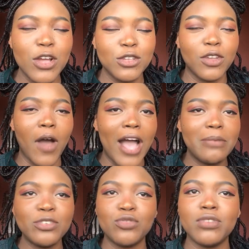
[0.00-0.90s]
So
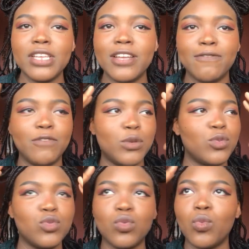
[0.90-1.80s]
I'm just really
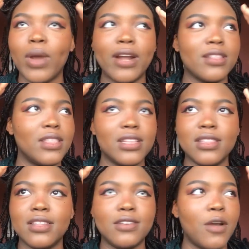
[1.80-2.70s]
confused where
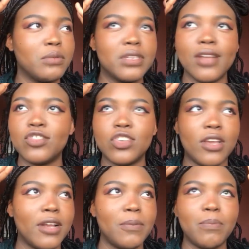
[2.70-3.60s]
the no
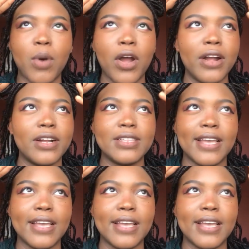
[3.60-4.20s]
touching part,